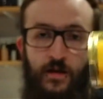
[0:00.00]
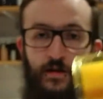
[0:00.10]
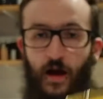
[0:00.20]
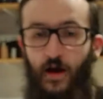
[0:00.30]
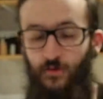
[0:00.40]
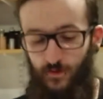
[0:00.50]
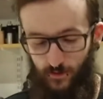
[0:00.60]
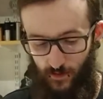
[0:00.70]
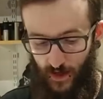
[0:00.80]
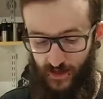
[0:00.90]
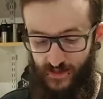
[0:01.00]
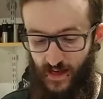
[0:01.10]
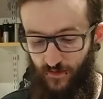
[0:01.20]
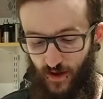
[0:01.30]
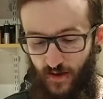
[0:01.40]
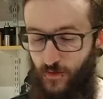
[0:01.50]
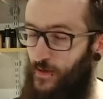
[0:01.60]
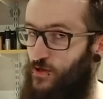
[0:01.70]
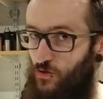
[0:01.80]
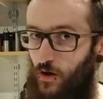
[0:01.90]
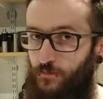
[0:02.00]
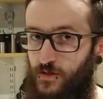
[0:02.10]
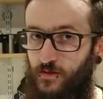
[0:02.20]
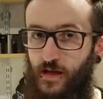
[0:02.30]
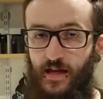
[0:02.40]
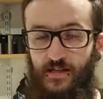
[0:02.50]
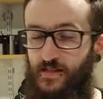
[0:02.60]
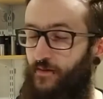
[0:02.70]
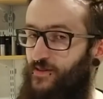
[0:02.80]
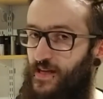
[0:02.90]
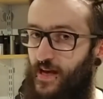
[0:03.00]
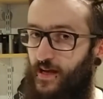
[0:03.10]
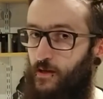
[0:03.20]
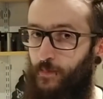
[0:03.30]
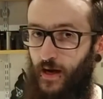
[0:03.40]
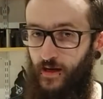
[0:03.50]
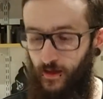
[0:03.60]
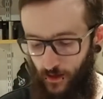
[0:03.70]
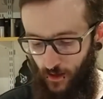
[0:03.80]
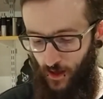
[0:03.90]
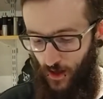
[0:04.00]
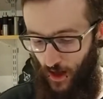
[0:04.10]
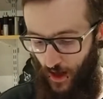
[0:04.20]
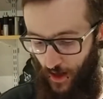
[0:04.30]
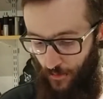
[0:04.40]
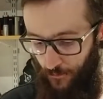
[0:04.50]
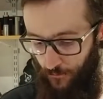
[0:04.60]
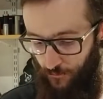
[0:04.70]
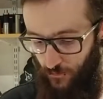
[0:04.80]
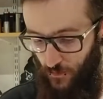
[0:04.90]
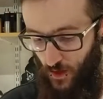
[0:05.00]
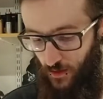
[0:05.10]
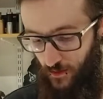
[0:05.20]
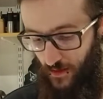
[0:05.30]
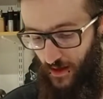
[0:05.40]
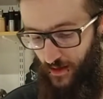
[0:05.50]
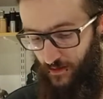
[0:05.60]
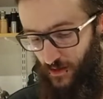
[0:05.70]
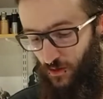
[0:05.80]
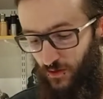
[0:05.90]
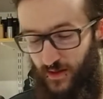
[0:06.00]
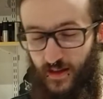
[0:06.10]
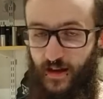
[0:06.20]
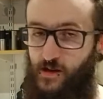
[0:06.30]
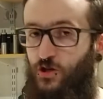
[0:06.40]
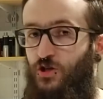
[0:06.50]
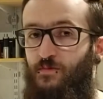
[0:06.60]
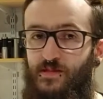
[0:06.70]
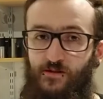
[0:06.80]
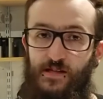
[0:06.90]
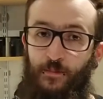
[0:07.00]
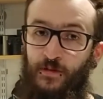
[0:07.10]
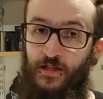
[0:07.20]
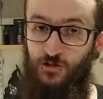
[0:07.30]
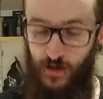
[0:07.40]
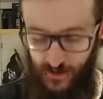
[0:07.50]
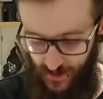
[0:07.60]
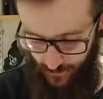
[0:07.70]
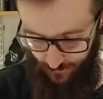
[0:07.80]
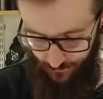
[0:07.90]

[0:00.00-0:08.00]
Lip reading: Now, it has never ever been dropped. It's never taken a bang. The only thing I can assume is that it's happened in transit.